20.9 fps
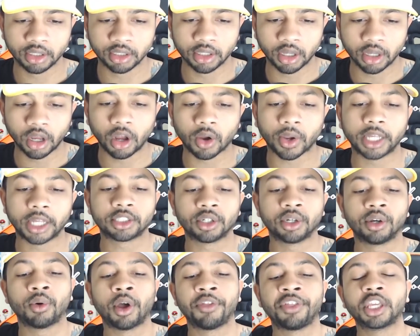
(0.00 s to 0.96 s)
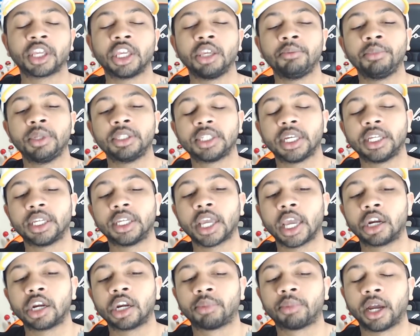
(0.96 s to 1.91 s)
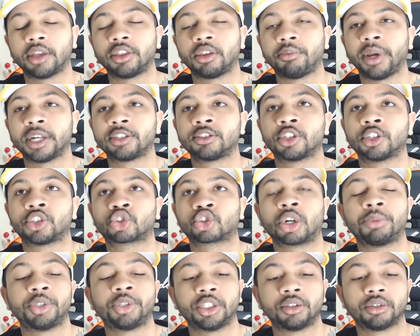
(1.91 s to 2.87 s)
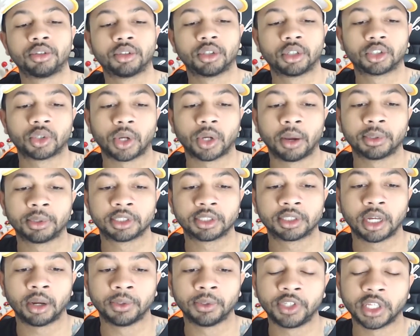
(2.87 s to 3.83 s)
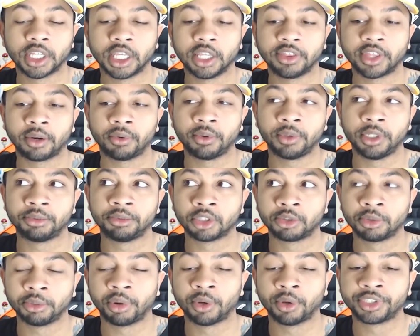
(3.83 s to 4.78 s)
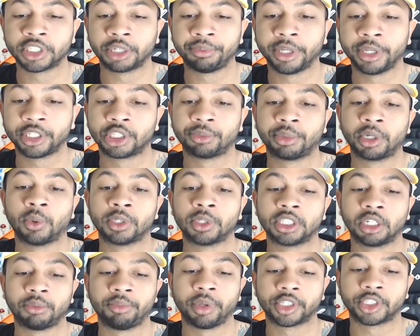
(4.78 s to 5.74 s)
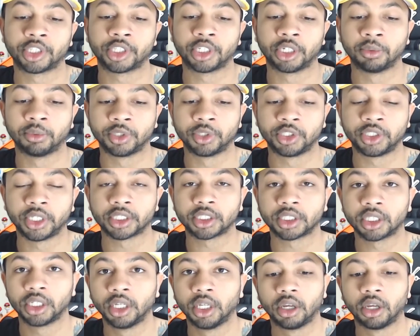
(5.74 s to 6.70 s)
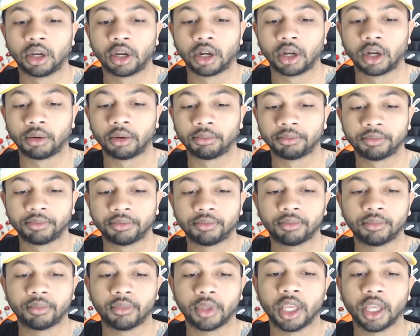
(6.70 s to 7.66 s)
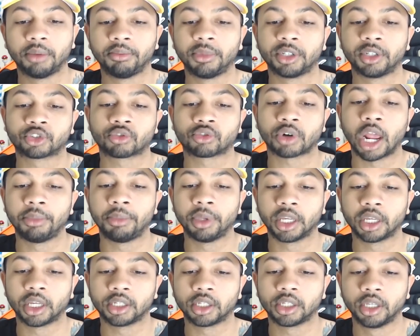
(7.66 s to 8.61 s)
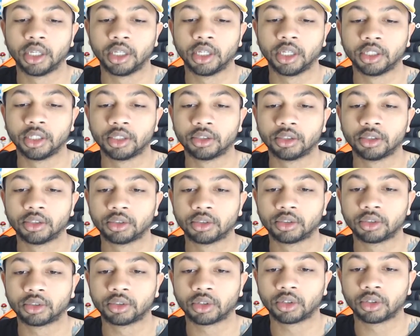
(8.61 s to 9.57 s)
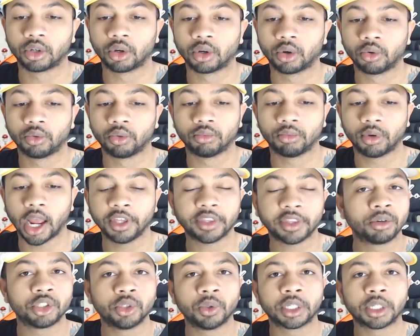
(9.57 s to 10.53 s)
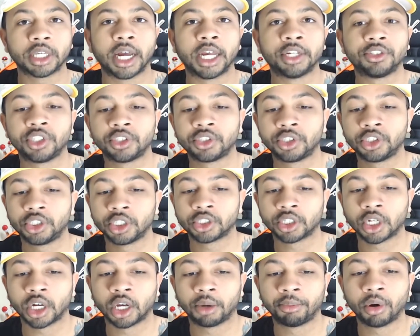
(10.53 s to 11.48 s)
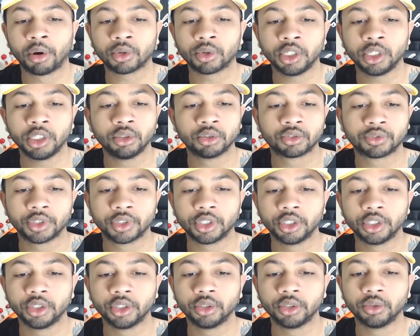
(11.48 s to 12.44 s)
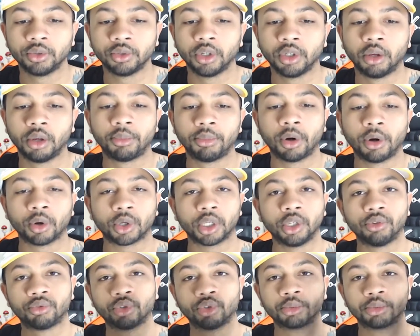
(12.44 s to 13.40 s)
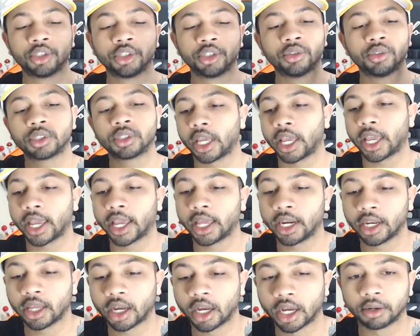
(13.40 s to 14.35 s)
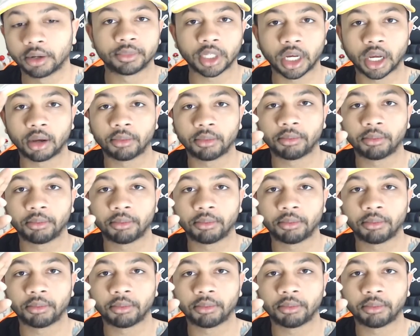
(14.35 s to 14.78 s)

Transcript: Okay, so I think he means indicator by the best description. So I was thinking that he's supposed to be posting a picture, but it wasn't a picture. It was just him describing it. So I think that'll do it, guys. Just Poke News for you, Poke Rumor News, and Dom